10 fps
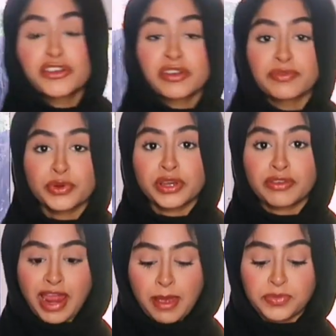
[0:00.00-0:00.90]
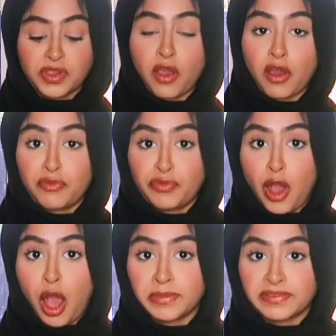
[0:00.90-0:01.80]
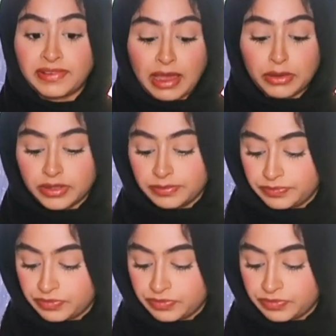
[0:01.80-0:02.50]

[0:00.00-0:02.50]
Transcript: 140 grams of almond flour,